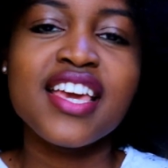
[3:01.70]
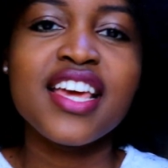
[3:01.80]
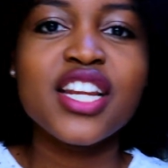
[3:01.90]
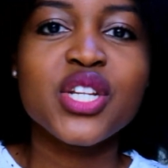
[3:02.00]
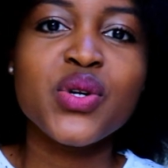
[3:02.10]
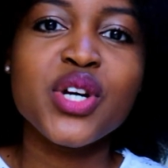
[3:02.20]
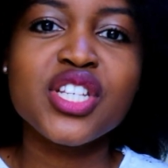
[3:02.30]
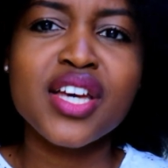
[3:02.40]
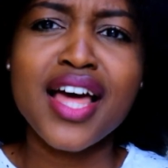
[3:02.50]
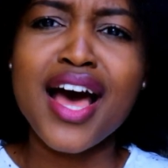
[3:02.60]
getting to know
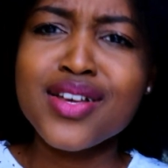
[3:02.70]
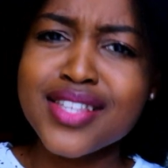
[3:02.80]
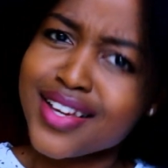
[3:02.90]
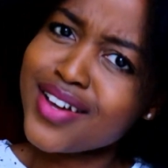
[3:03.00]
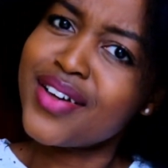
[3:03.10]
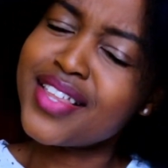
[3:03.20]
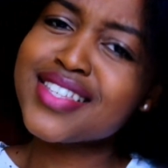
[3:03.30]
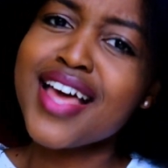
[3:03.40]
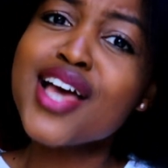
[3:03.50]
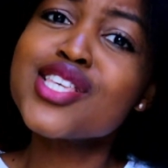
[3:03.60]
each other. I was like, oh, this
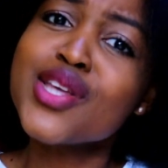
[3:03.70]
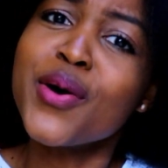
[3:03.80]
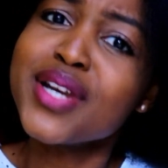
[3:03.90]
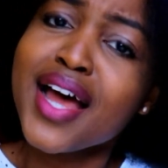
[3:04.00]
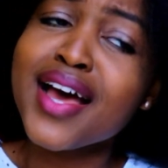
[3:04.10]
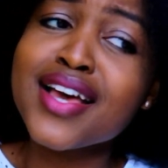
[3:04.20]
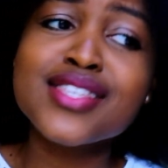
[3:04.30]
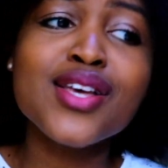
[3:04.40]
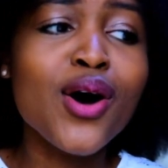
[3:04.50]
guy's so nice.